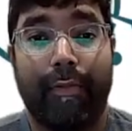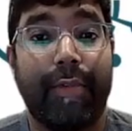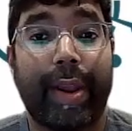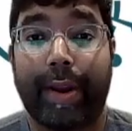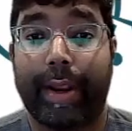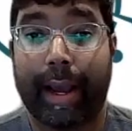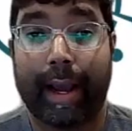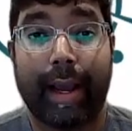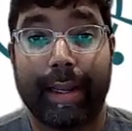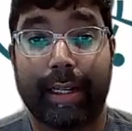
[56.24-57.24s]
Very
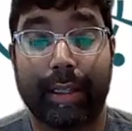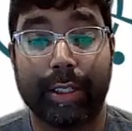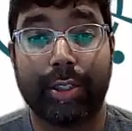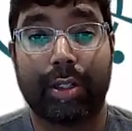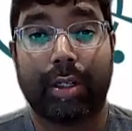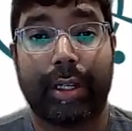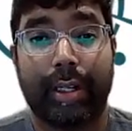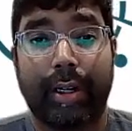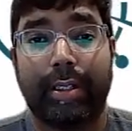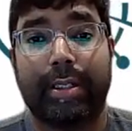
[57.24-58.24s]
high cholesterol can
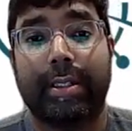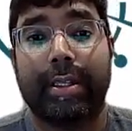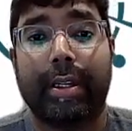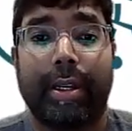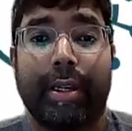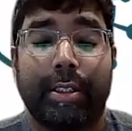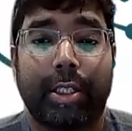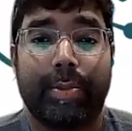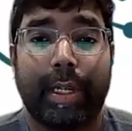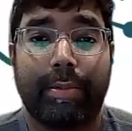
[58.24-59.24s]
cause it
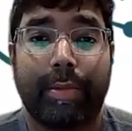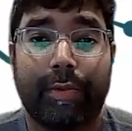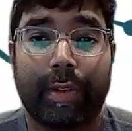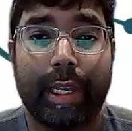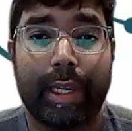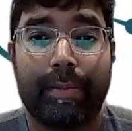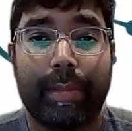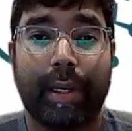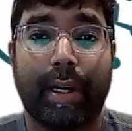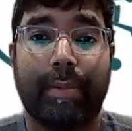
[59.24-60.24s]
to become inflamed.